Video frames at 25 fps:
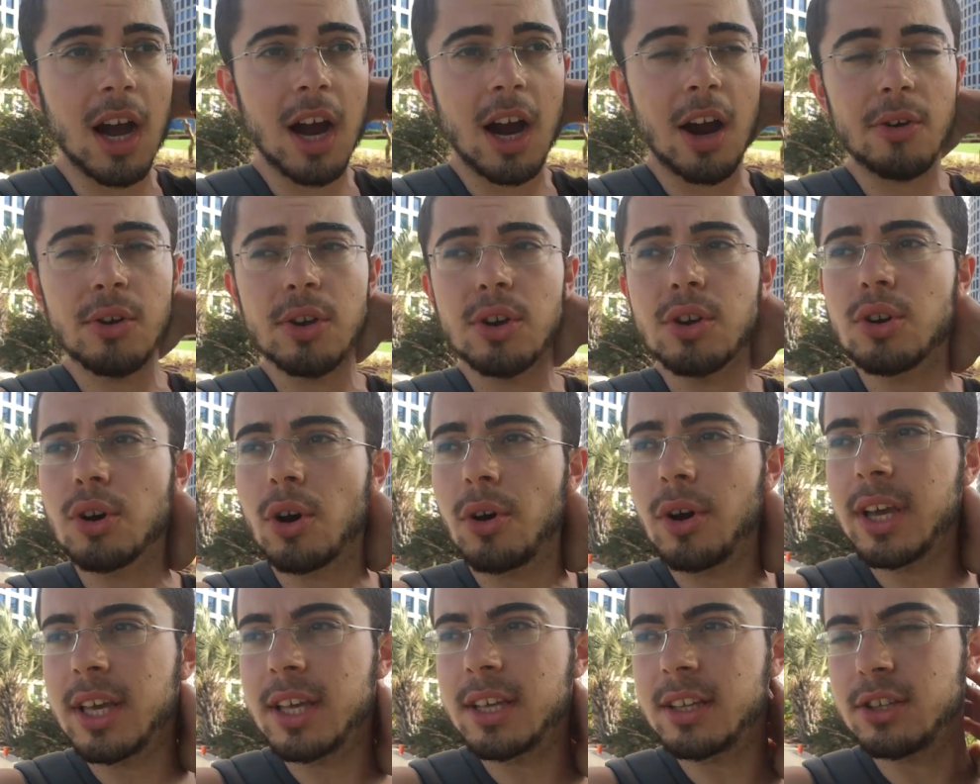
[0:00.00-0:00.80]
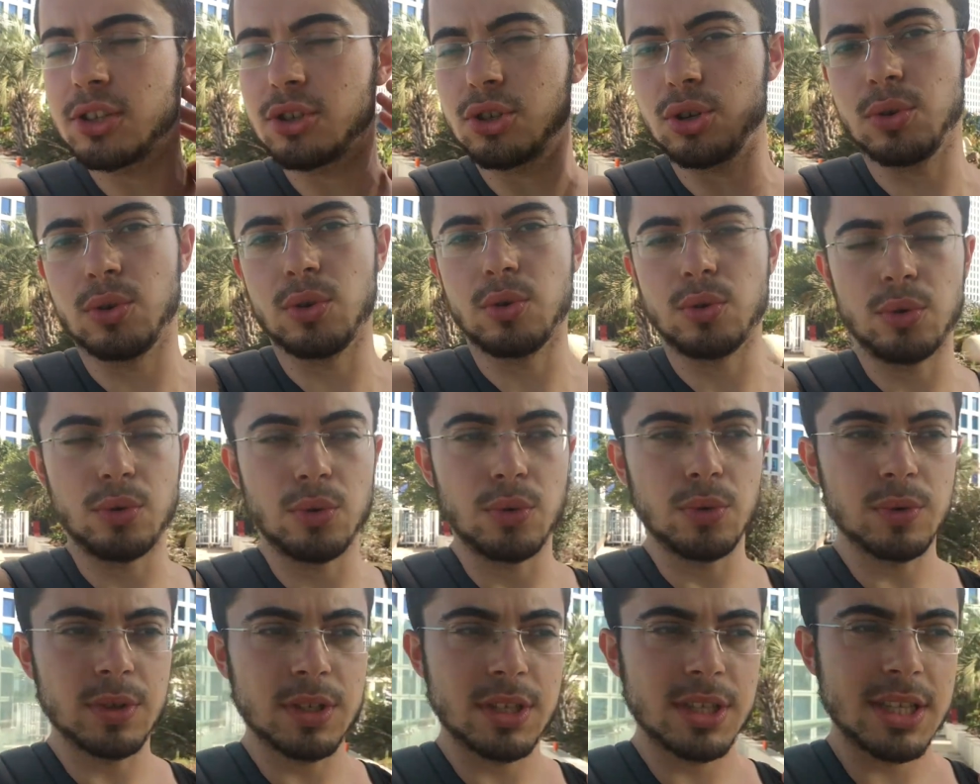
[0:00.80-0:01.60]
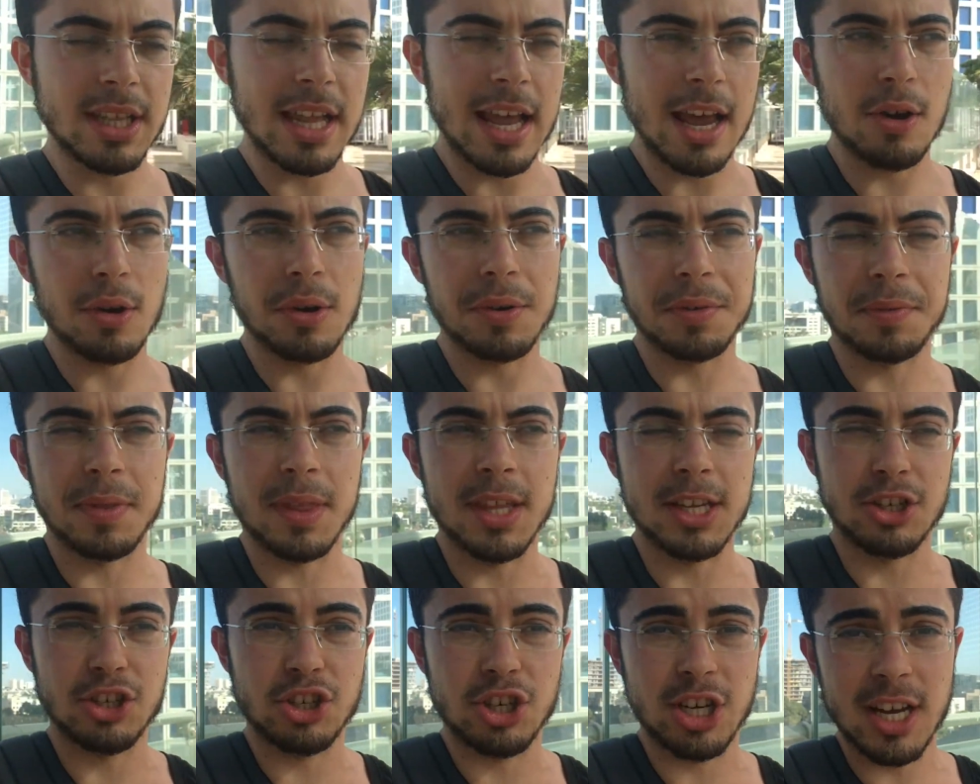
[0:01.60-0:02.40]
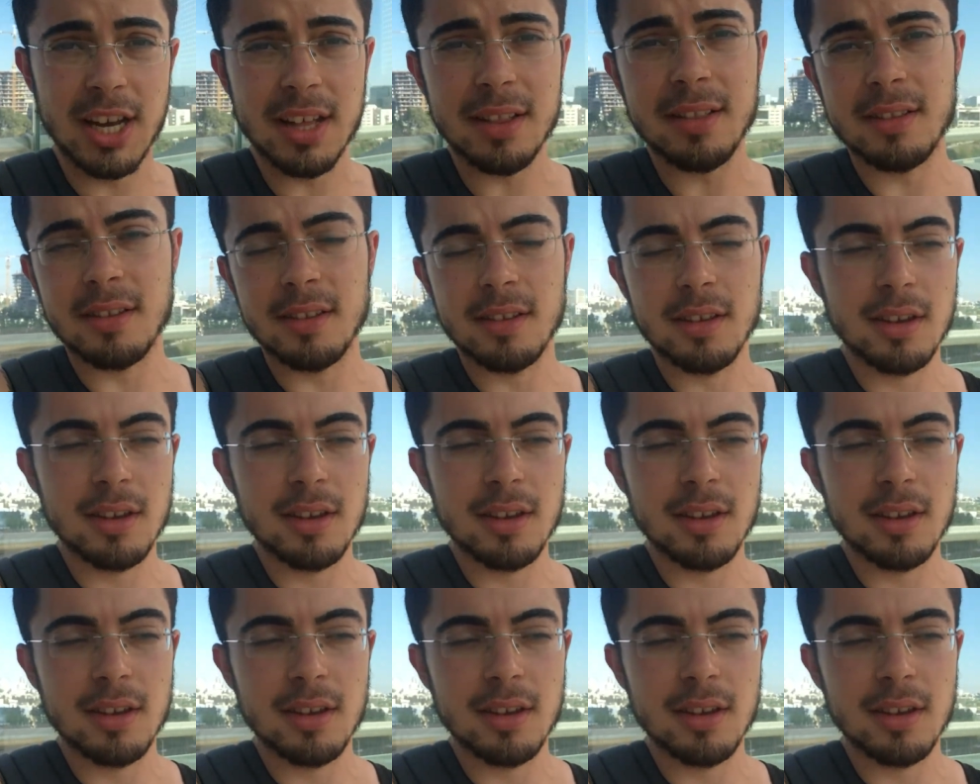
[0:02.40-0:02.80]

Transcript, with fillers: Are you going to stay with the shit?